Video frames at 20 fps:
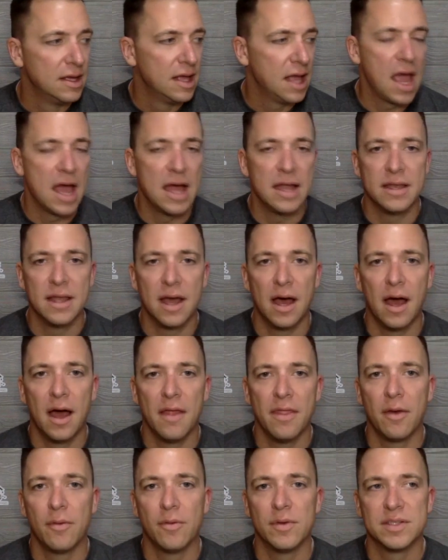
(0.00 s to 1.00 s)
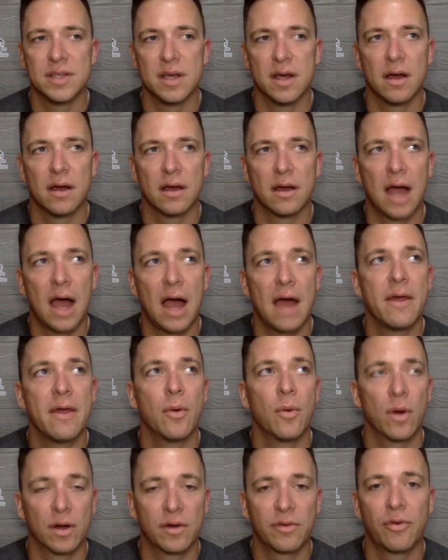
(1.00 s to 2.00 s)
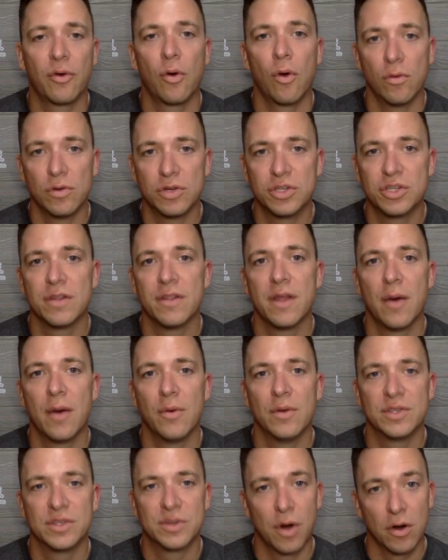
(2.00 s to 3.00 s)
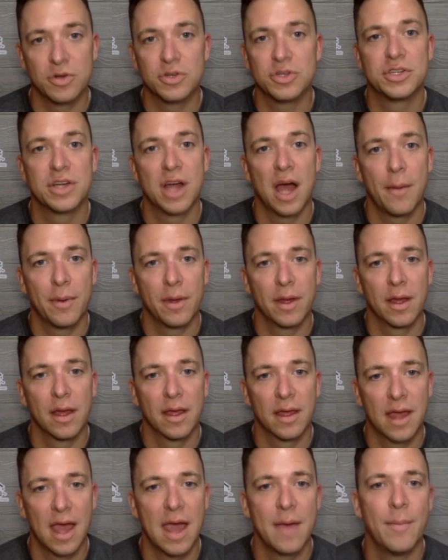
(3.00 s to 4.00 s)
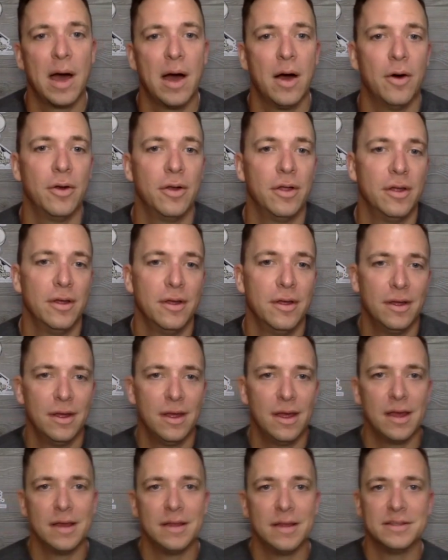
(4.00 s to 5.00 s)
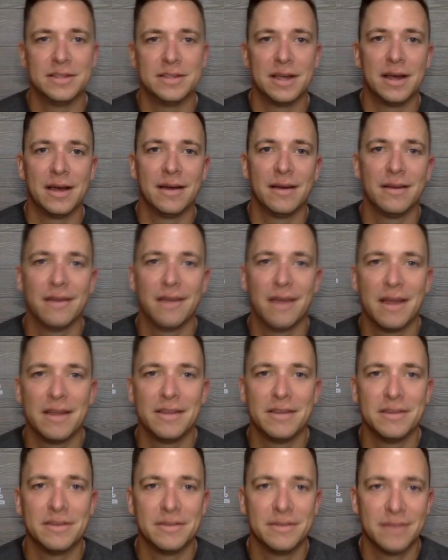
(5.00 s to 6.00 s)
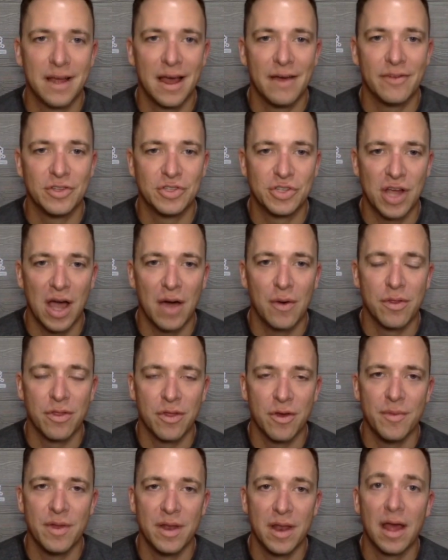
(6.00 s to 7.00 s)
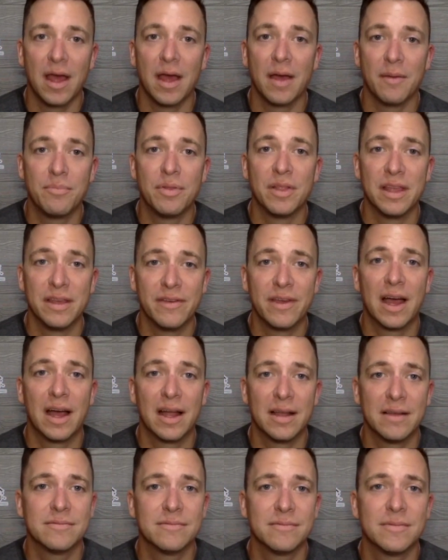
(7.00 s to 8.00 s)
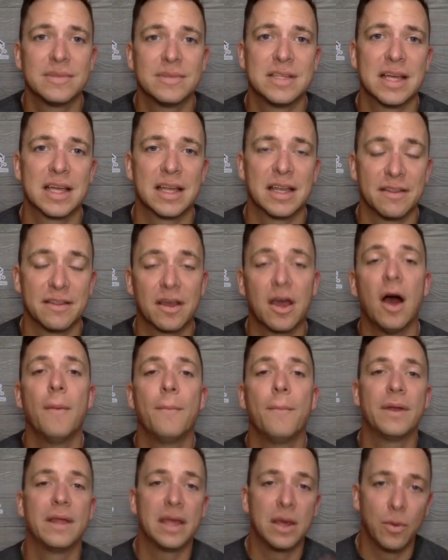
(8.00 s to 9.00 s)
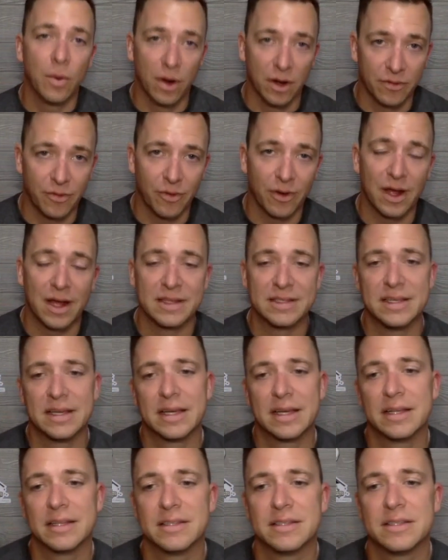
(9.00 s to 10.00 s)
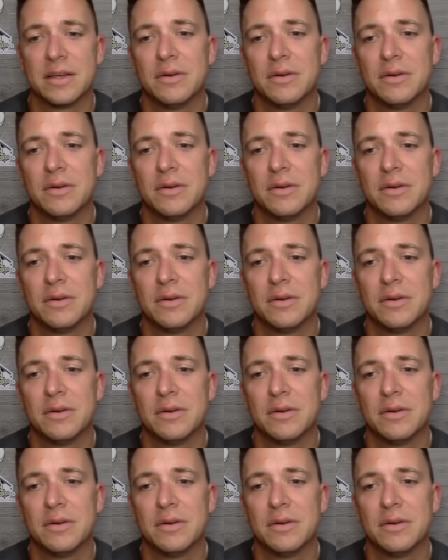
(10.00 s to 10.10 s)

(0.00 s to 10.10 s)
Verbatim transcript: And uh, there was a guy that worked for OSHA that was grocery shopping and came out and uh, had to have a chat with him. And I, I, believe he got ticketed. The company he worked for got ticketed.